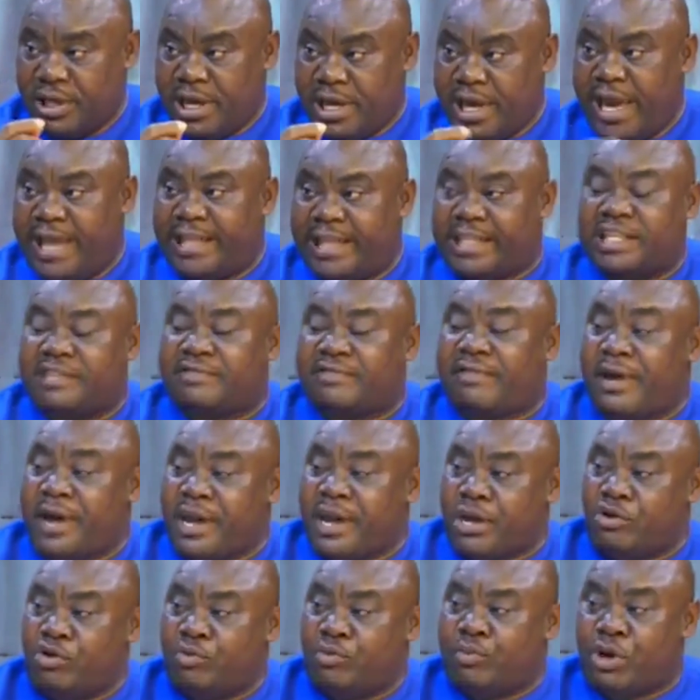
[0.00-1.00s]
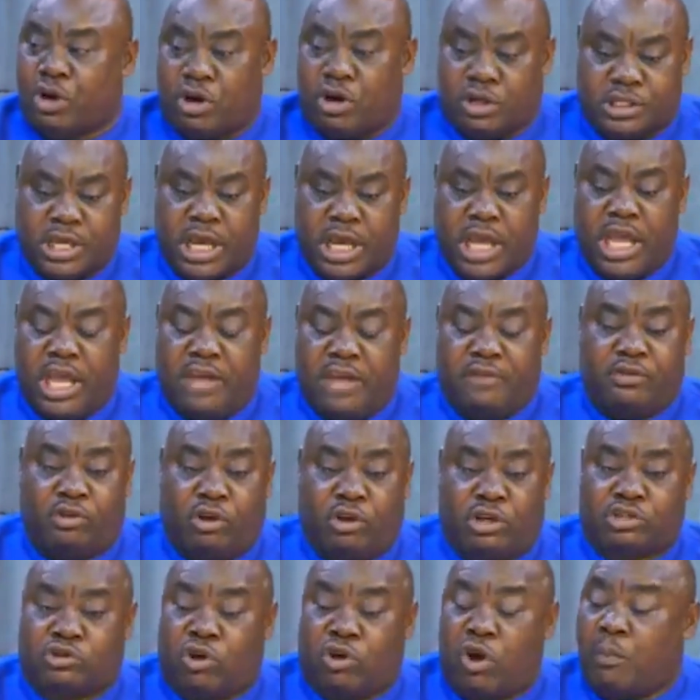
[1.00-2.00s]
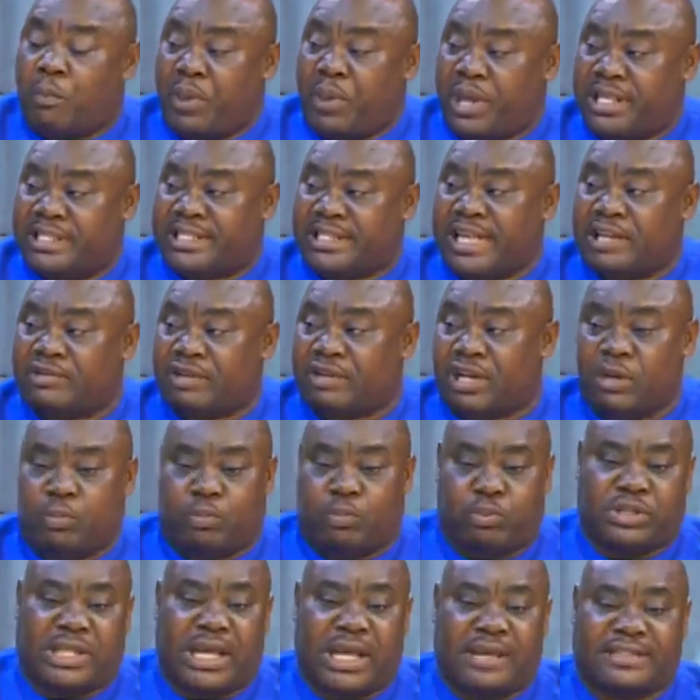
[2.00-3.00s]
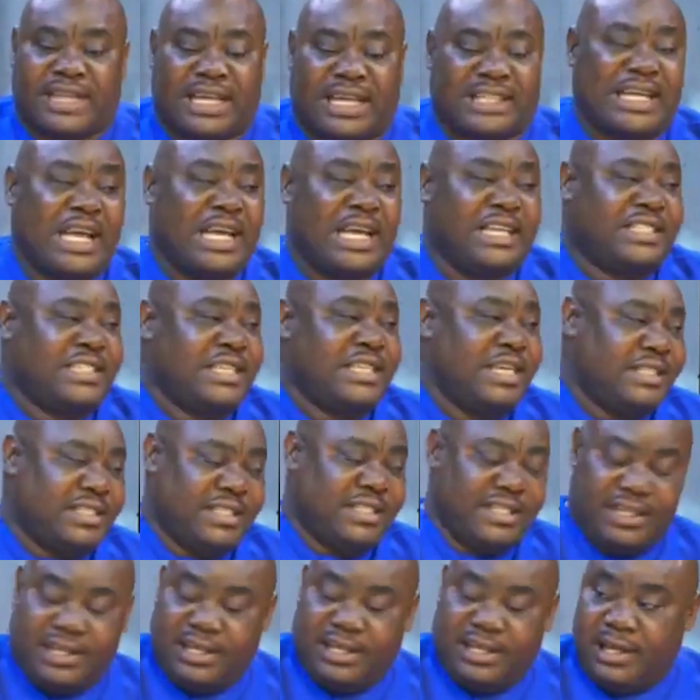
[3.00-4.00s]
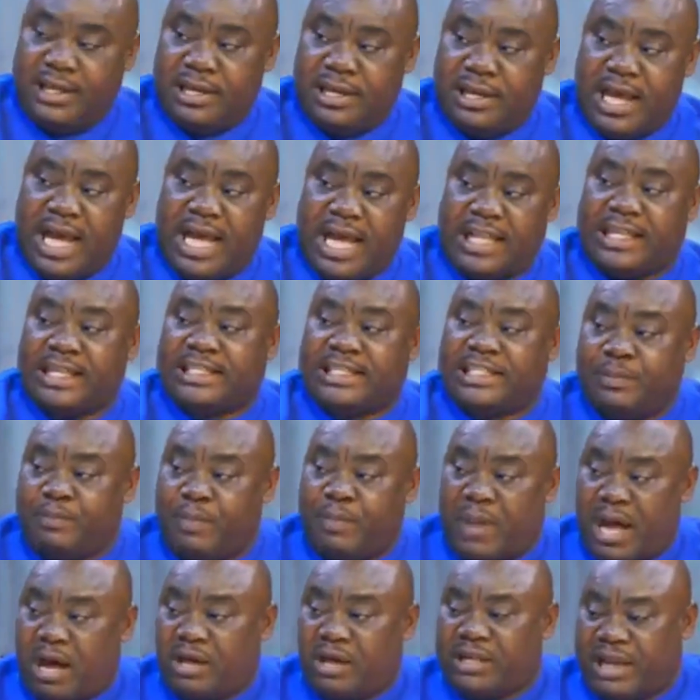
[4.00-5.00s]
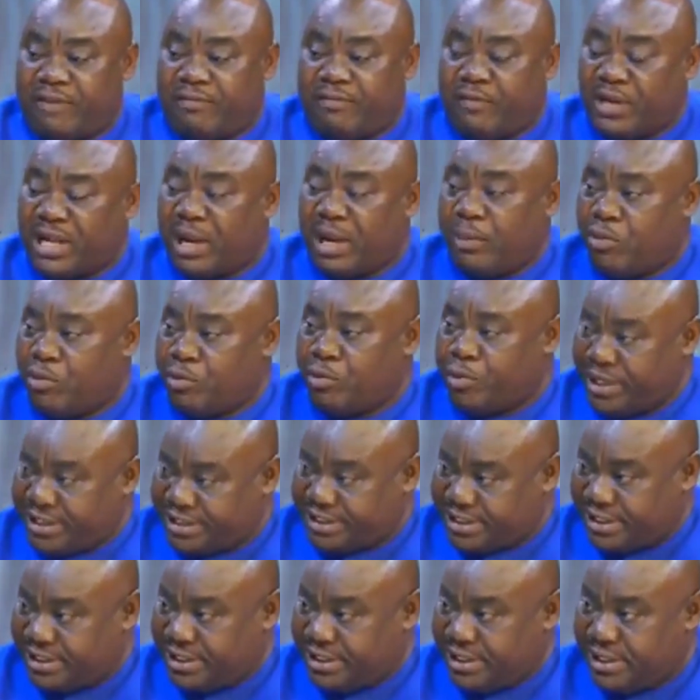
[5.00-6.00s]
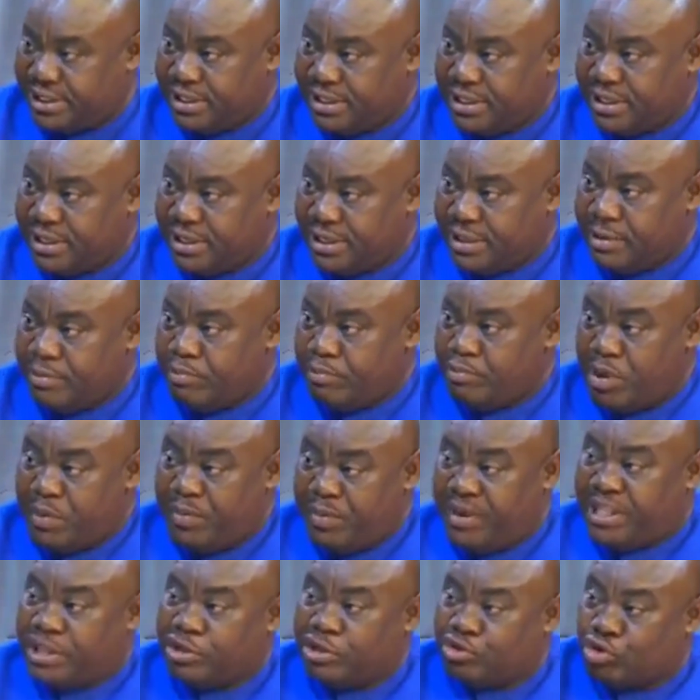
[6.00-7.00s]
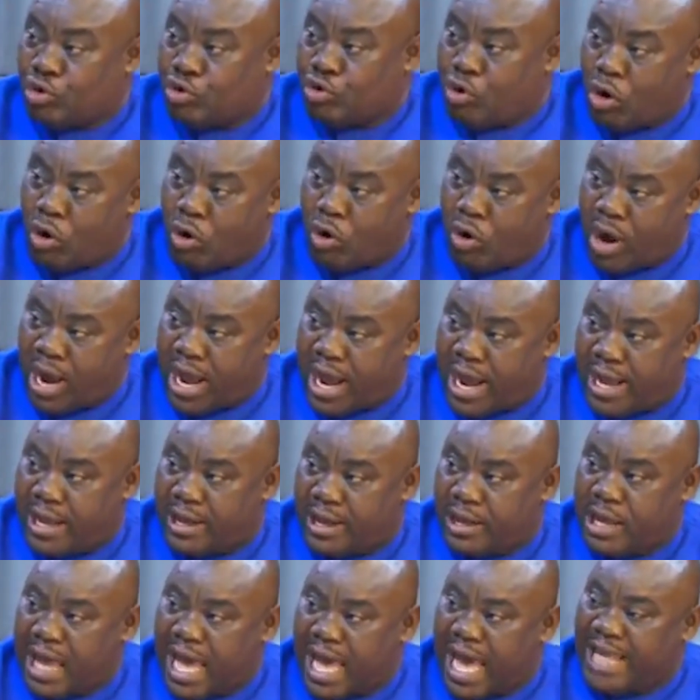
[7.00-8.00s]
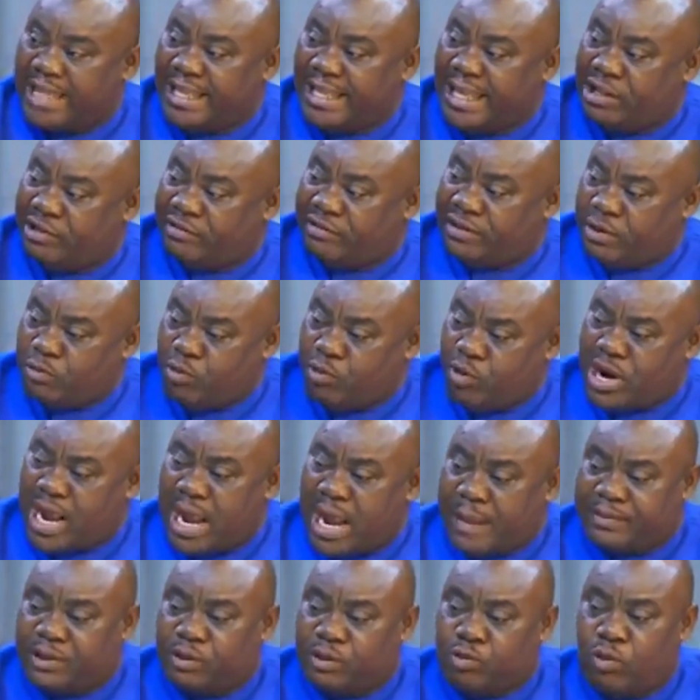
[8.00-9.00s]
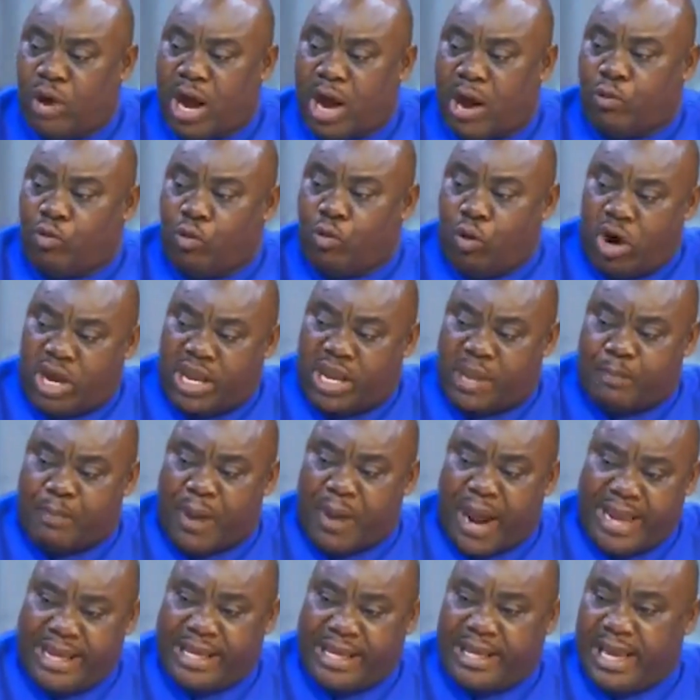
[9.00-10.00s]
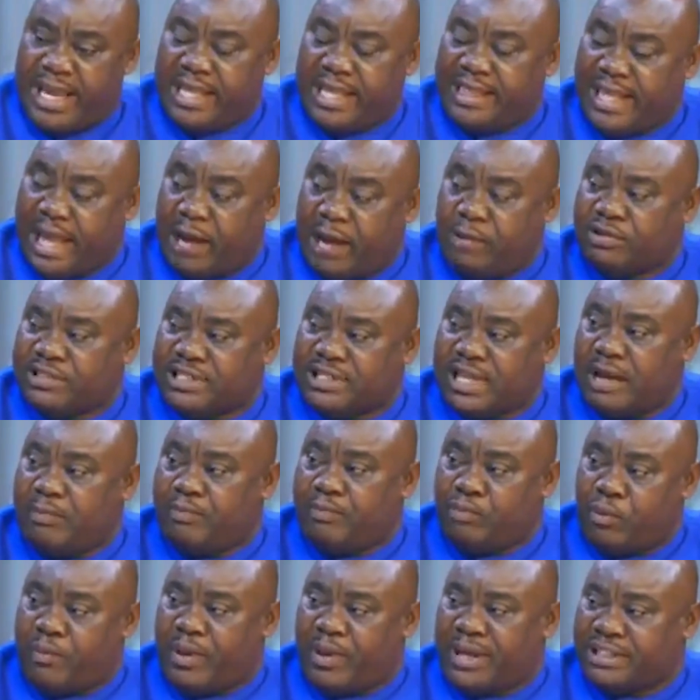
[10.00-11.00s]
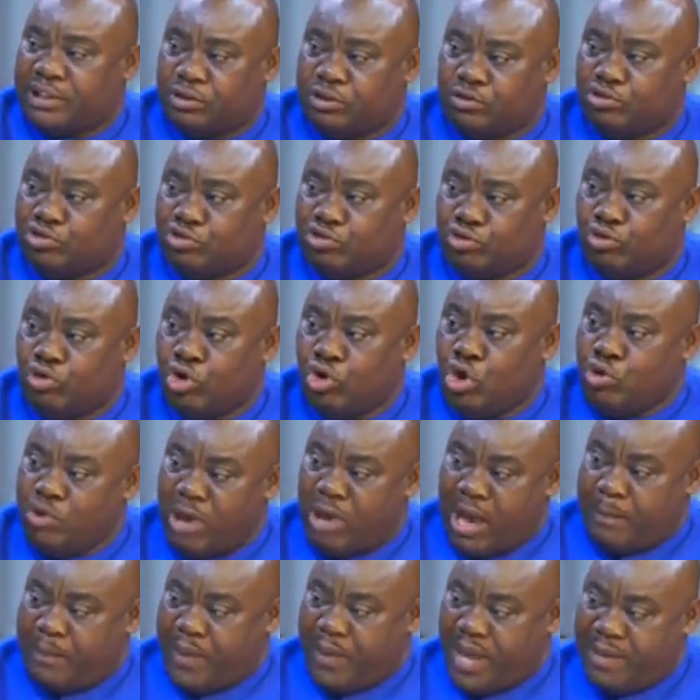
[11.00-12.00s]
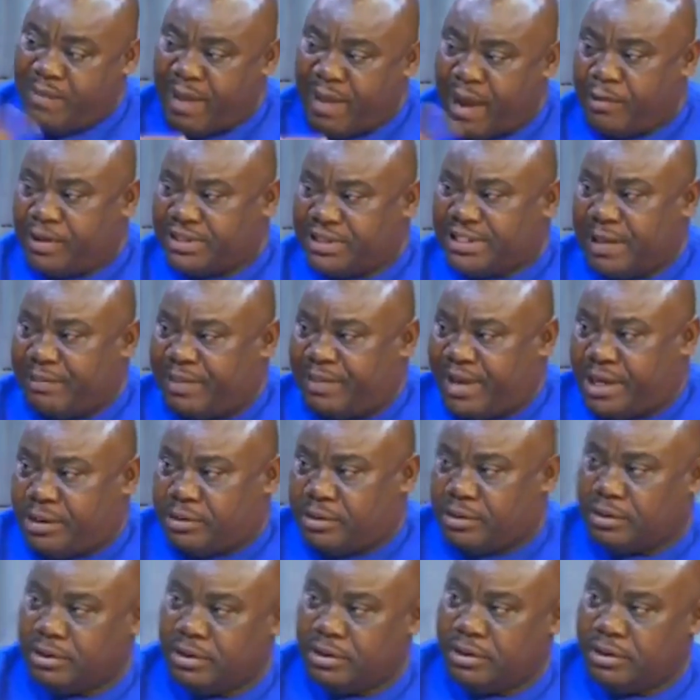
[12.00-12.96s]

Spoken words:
It is very good because if those companies actually put out such estates at a cheaper and affordable rate, maybe the so-called horror. At the end of the week, captain who occupy a dime or sell property, you are paying my water bill.